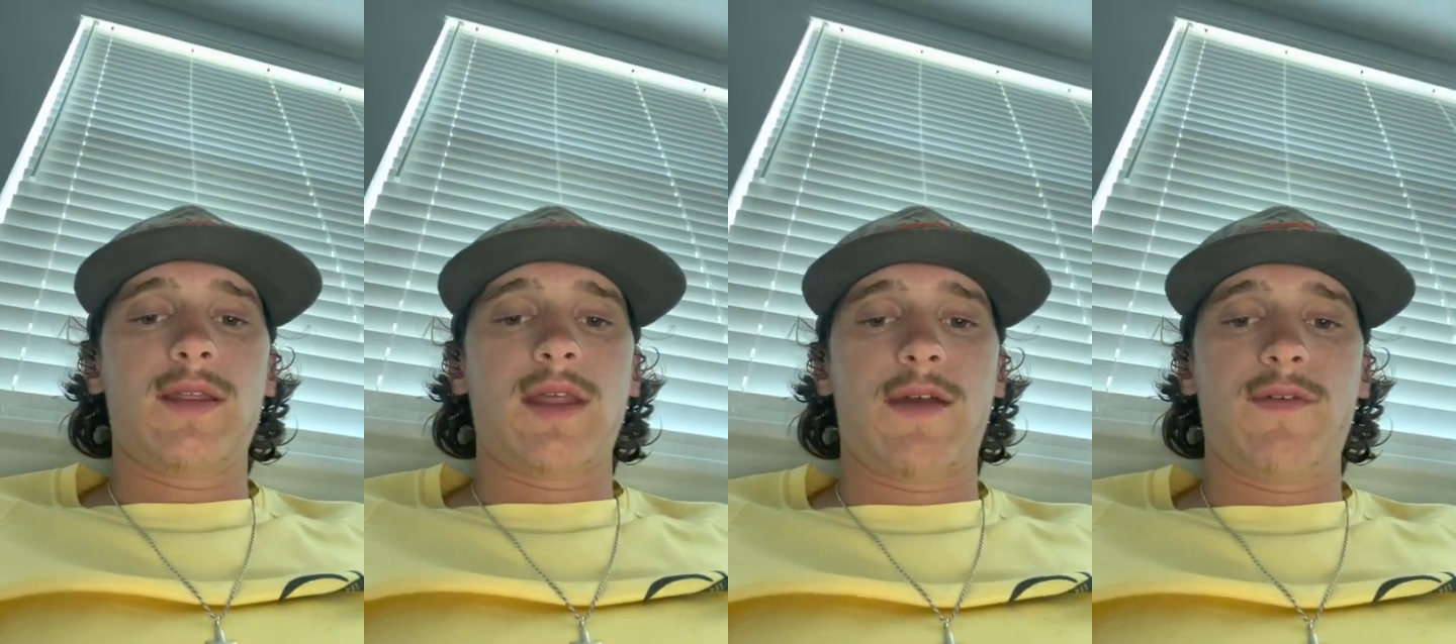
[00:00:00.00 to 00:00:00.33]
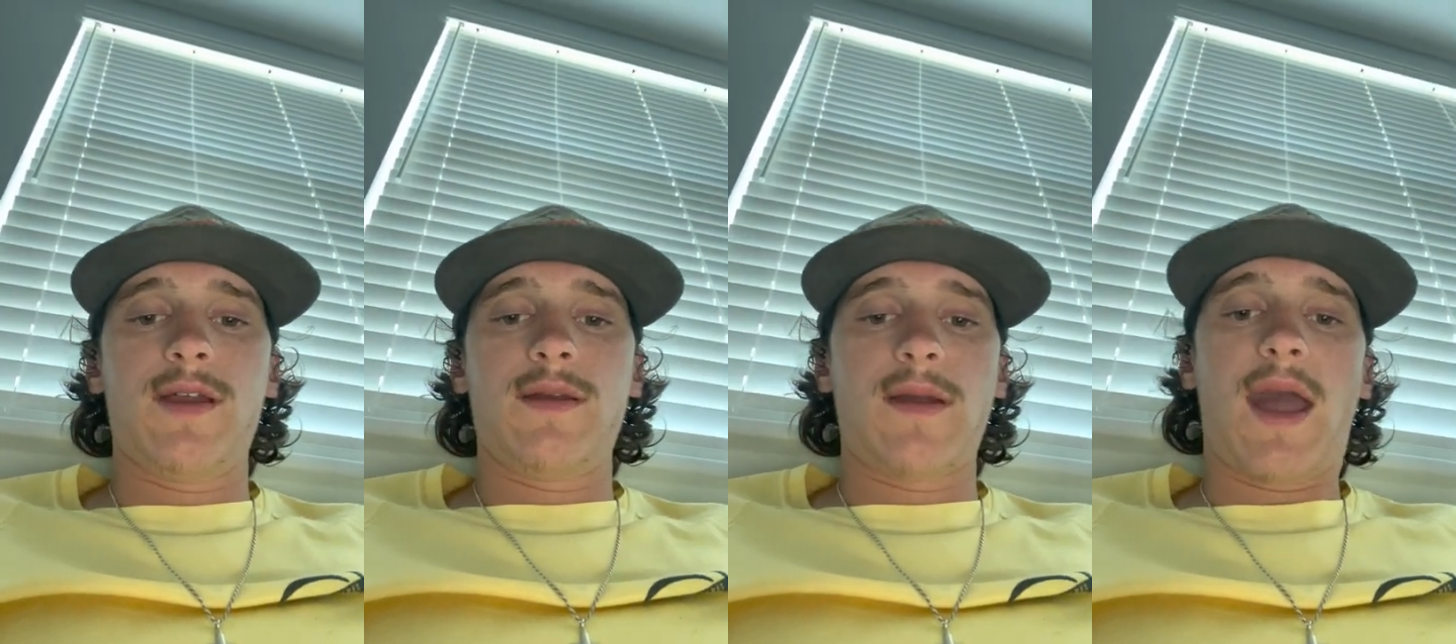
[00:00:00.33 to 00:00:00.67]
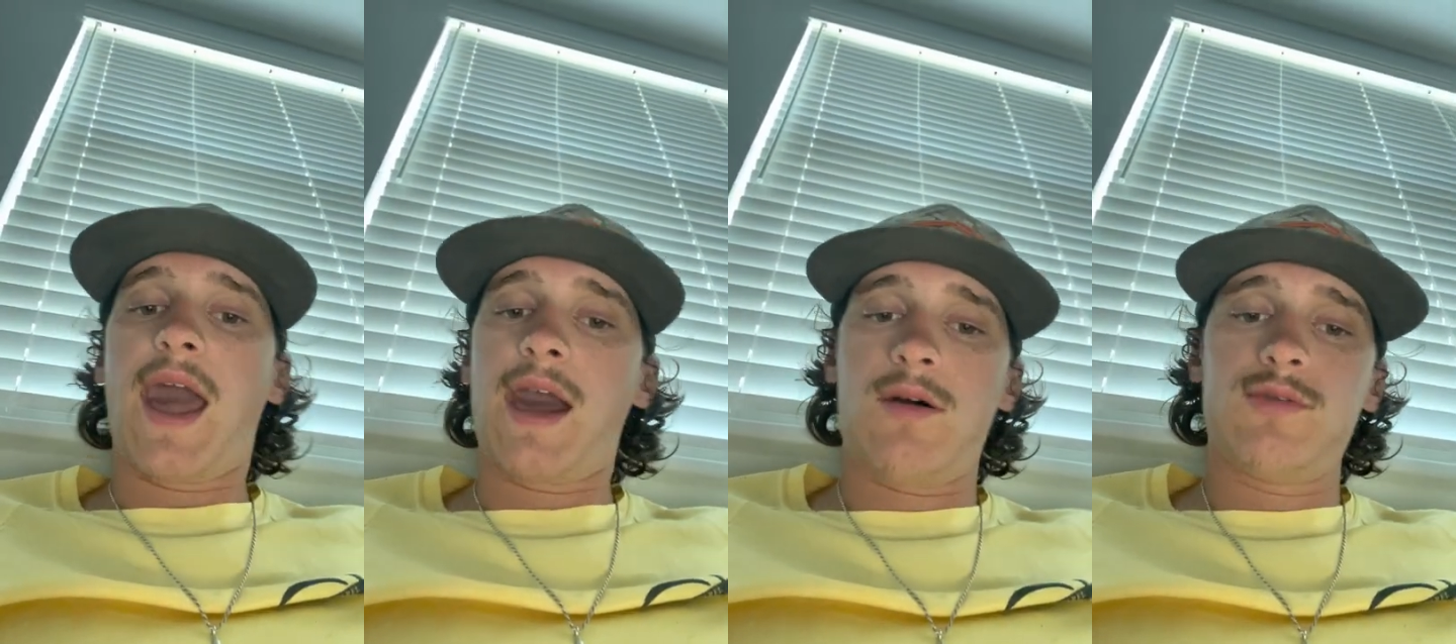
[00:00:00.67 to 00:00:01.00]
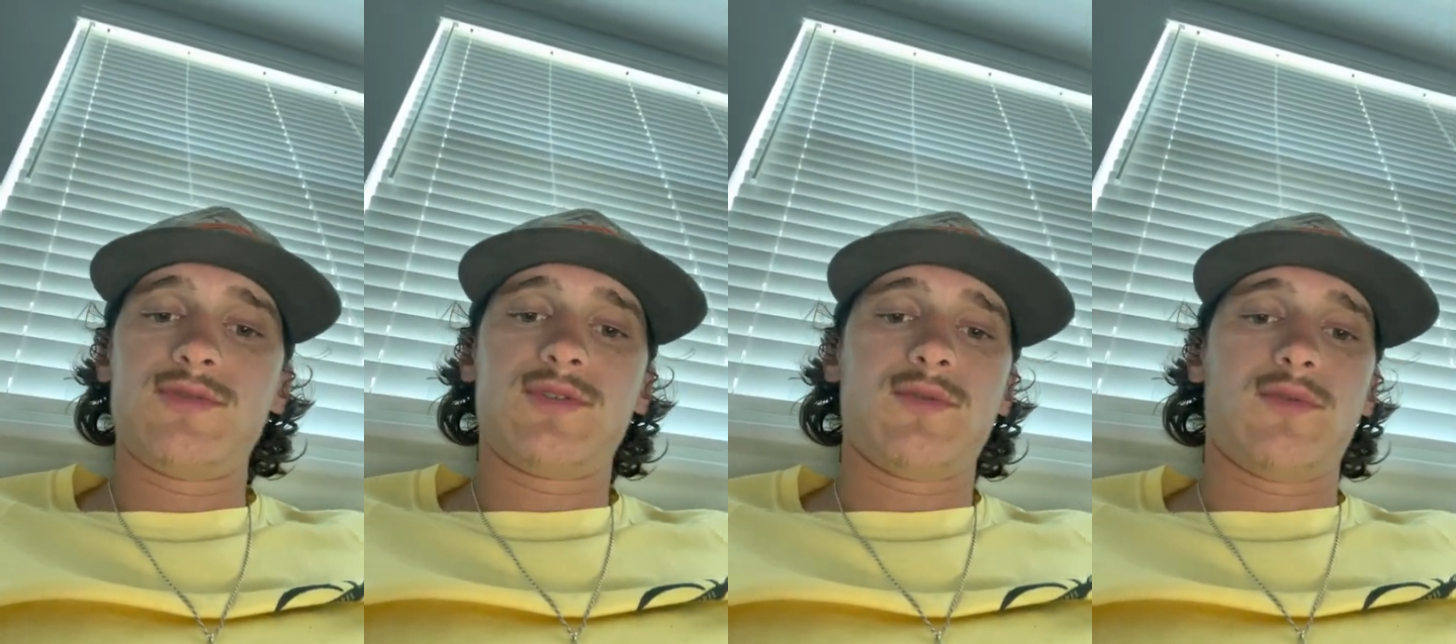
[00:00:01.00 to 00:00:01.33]
every
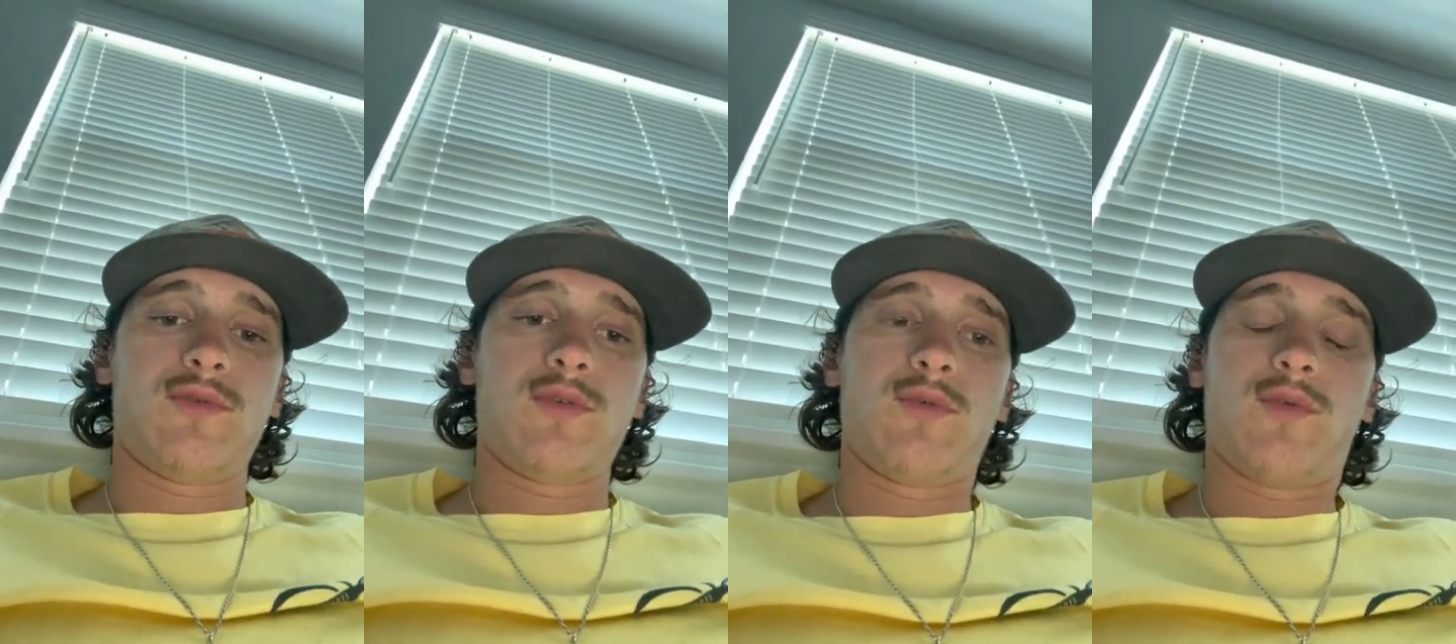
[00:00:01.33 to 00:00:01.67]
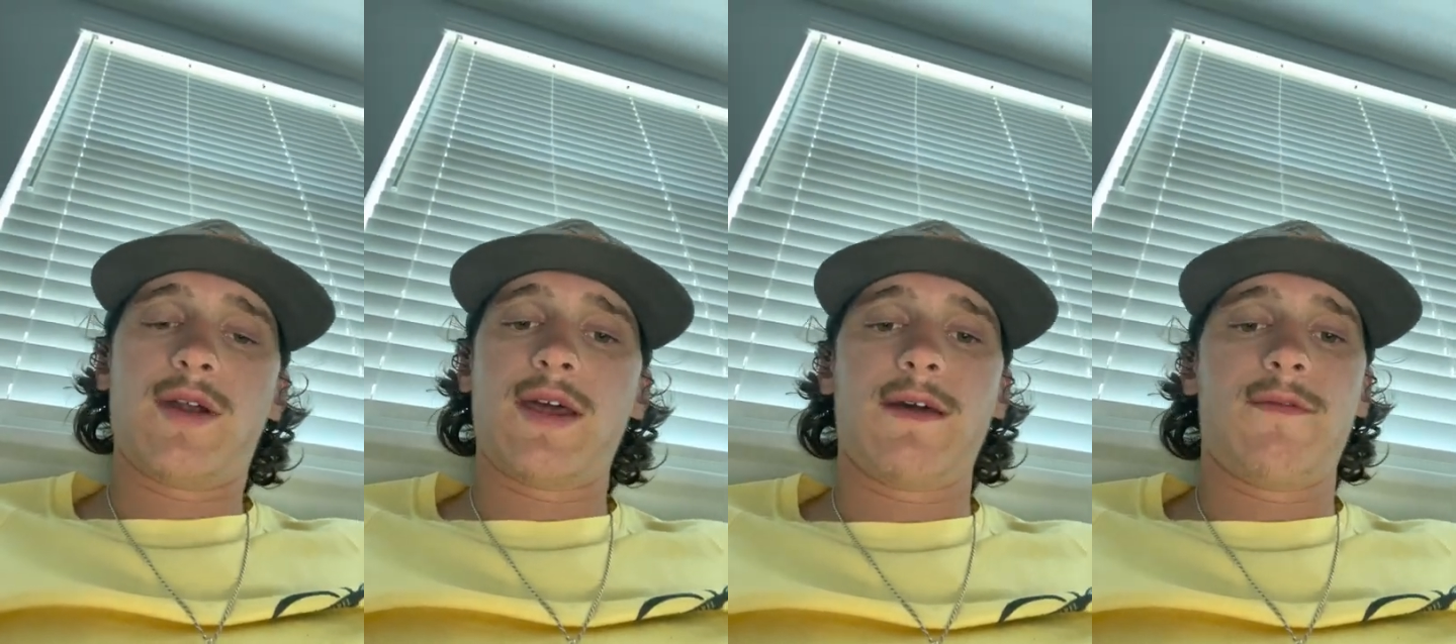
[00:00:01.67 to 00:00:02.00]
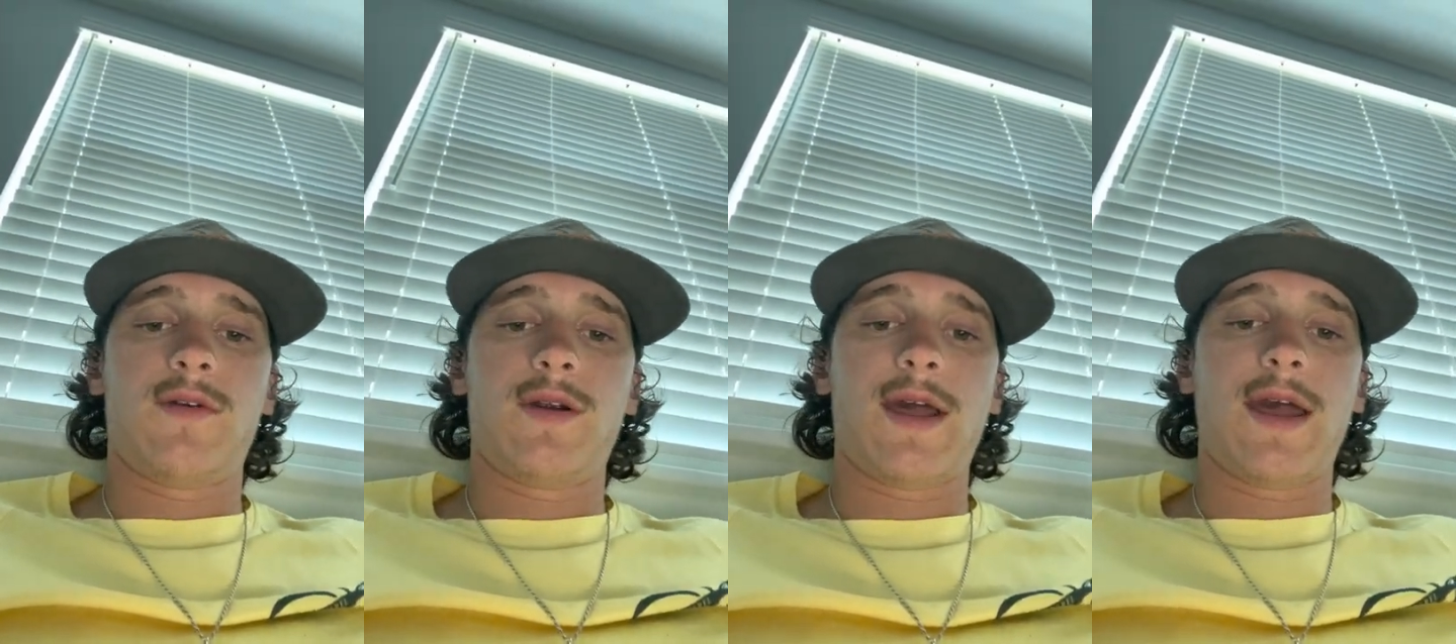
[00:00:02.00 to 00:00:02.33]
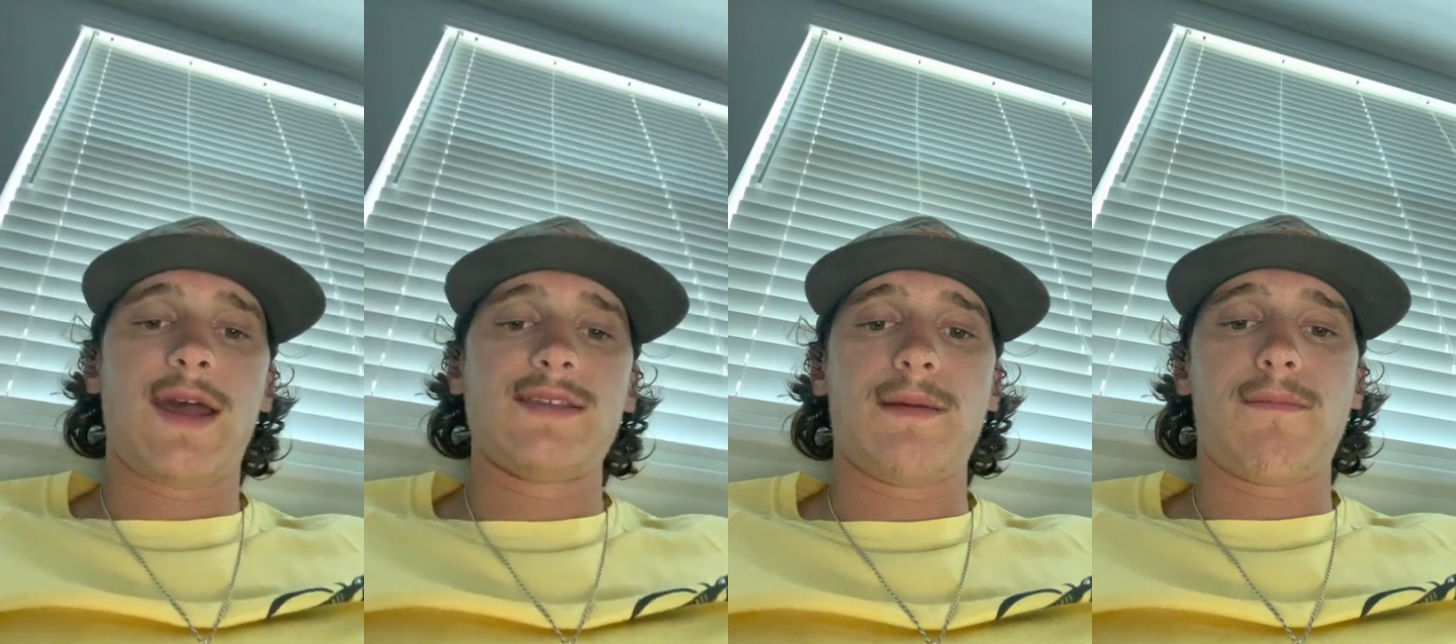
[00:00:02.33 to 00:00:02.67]
house or whatever
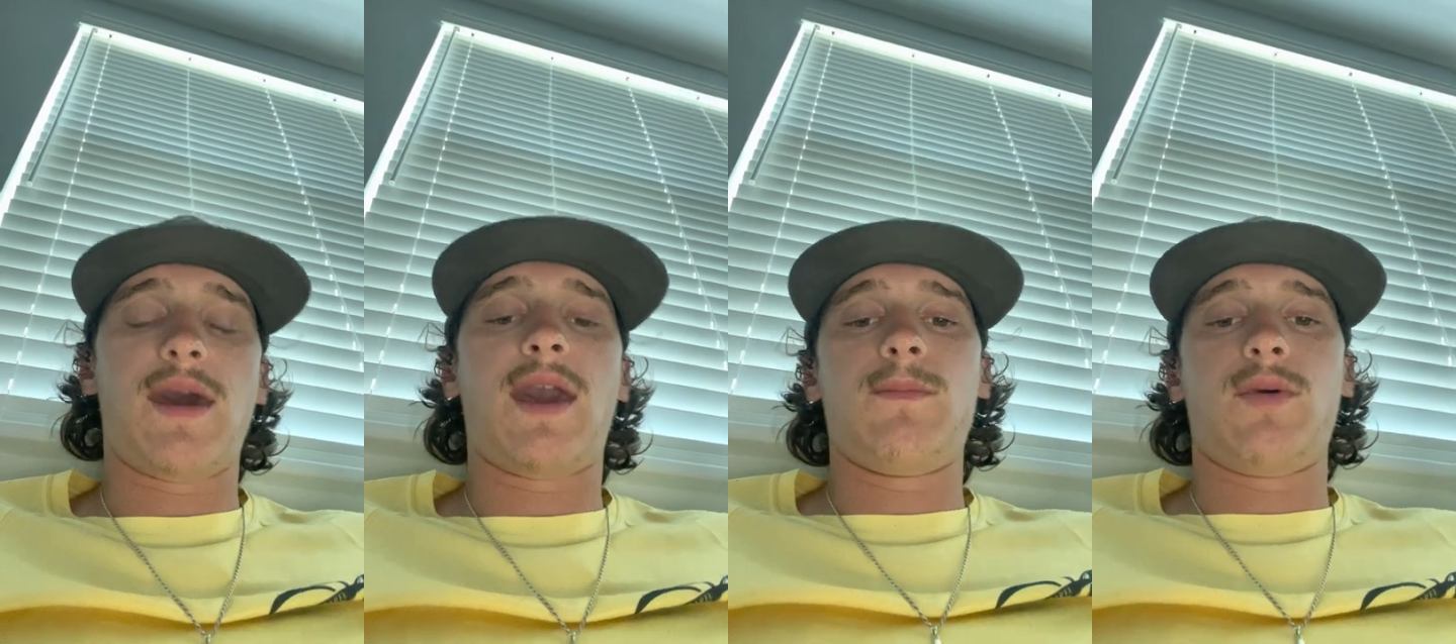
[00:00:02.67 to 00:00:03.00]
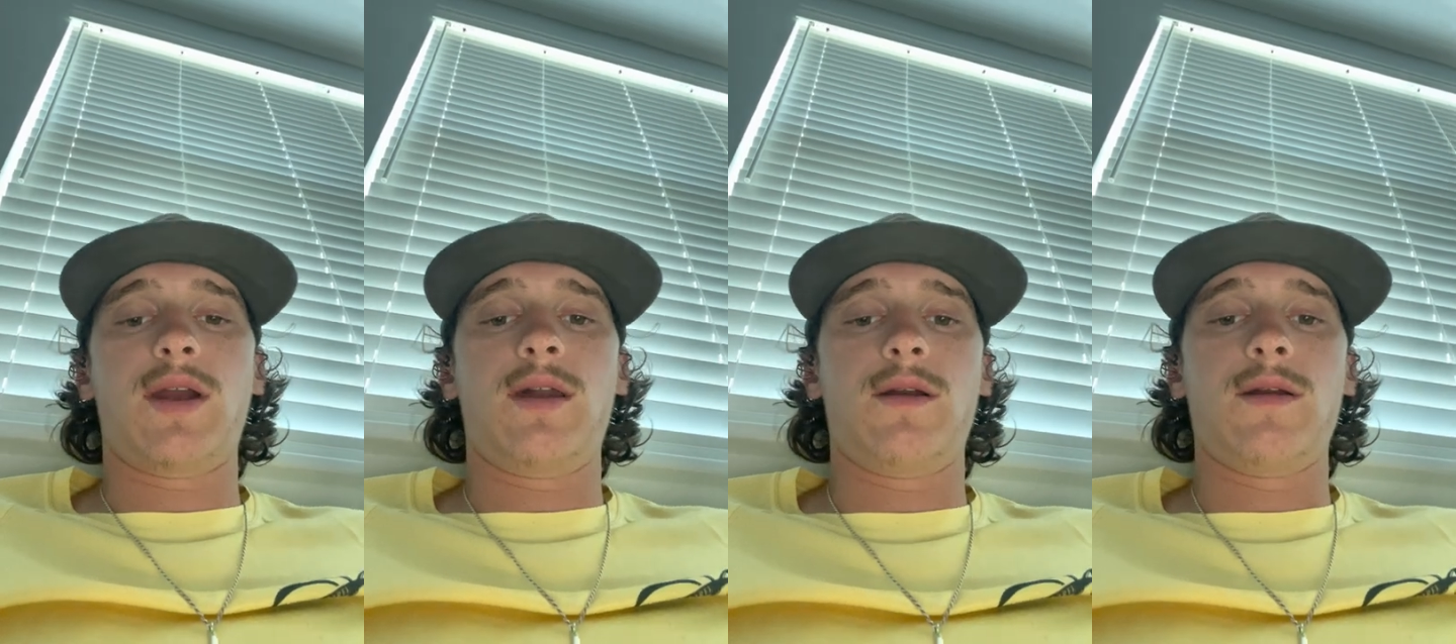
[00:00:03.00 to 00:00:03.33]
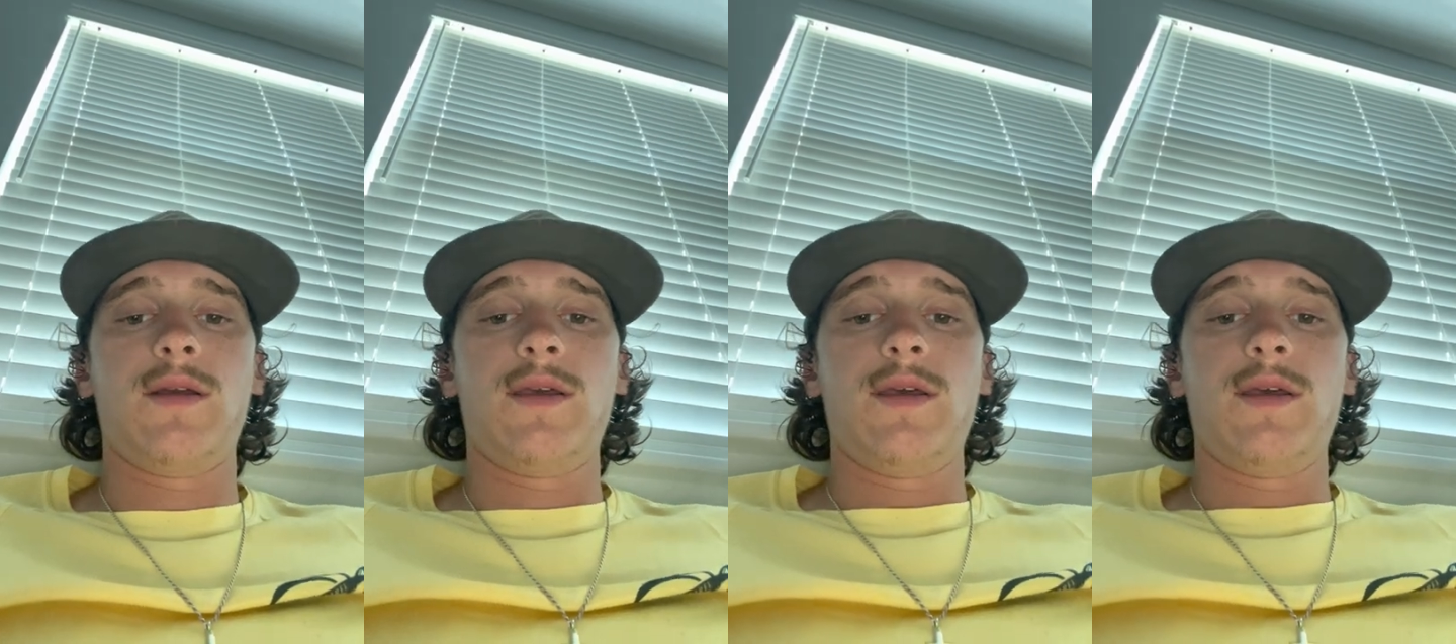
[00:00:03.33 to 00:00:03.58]
has a main breaker.